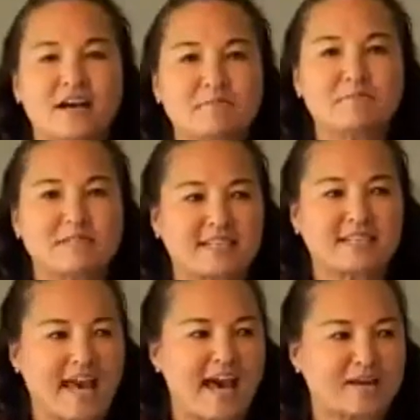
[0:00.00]
comes the
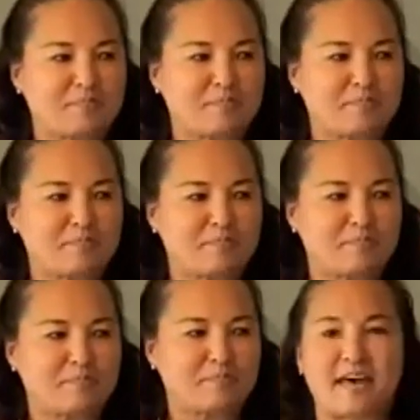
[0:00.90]
caterpillar
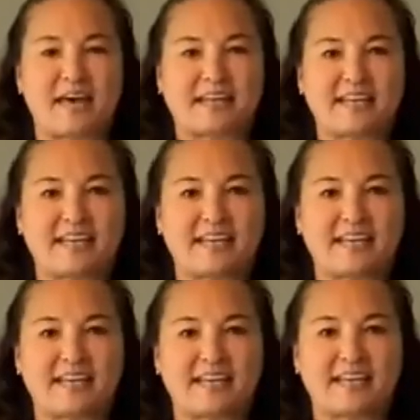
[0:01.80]
with many
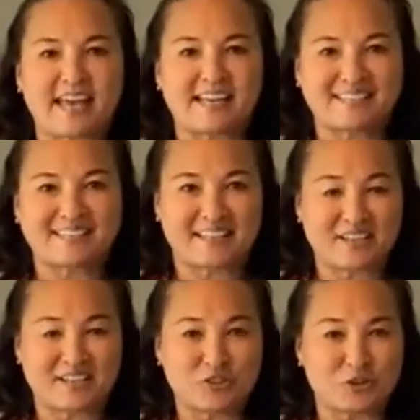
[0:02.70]
legs.
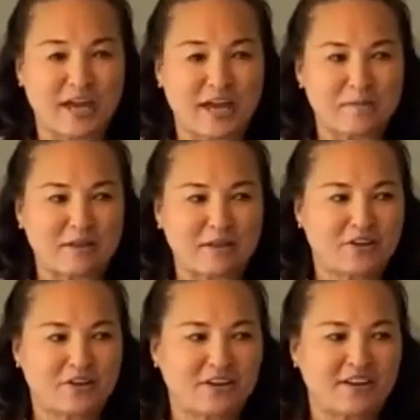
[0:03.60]
Do your
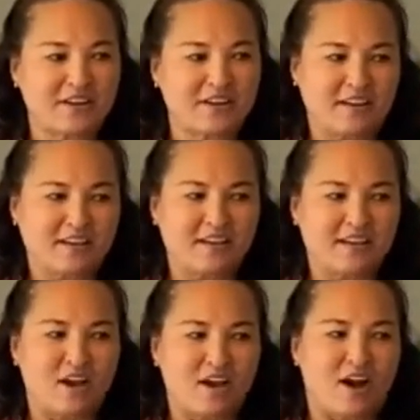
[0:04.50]
caterpillar?
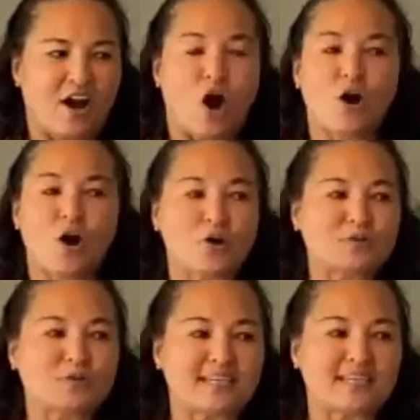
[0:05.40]

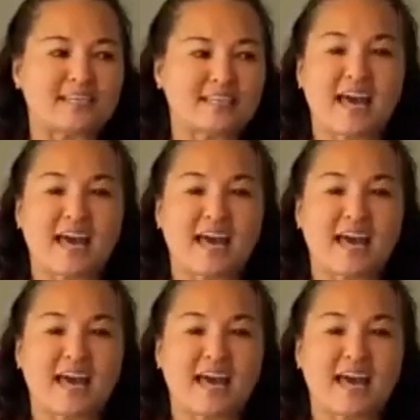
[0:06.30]
Oh, see the